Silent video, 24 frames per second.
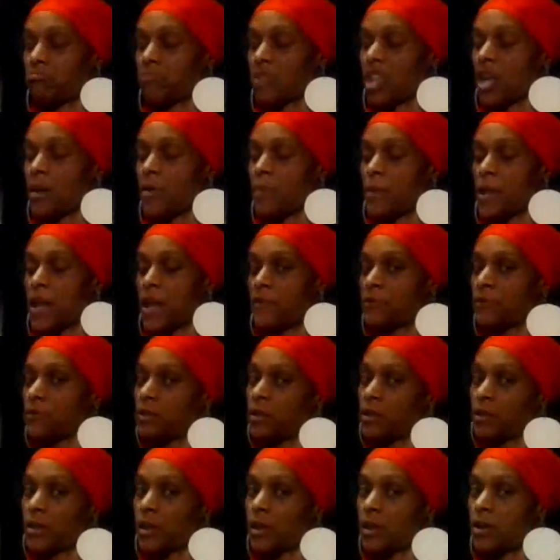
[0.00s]
I'm going to have to
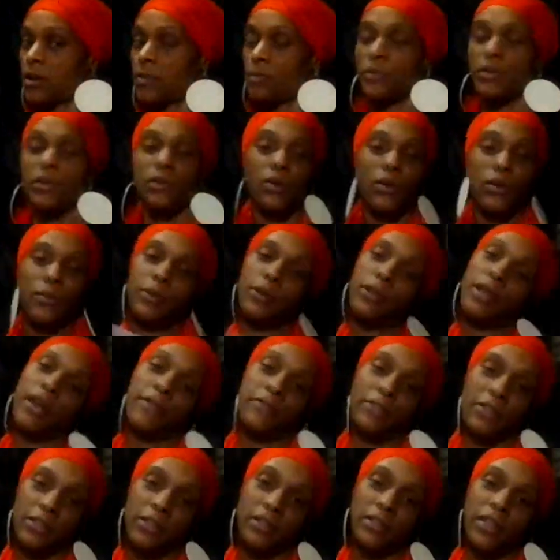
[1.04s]
look that up. You know I'm going to have
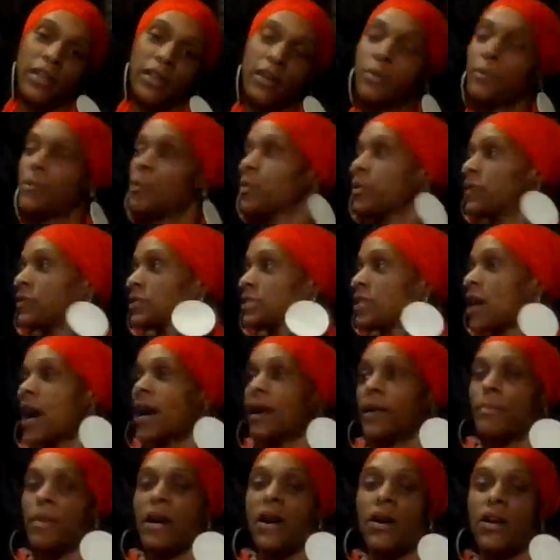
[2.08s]
to look that up when we have to talk
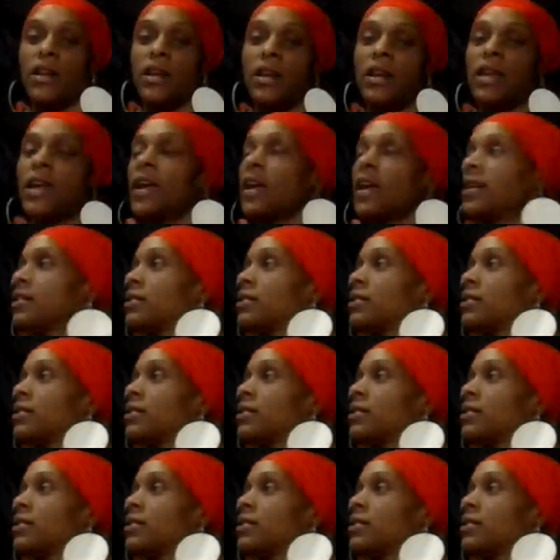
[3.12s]
about it. Hey!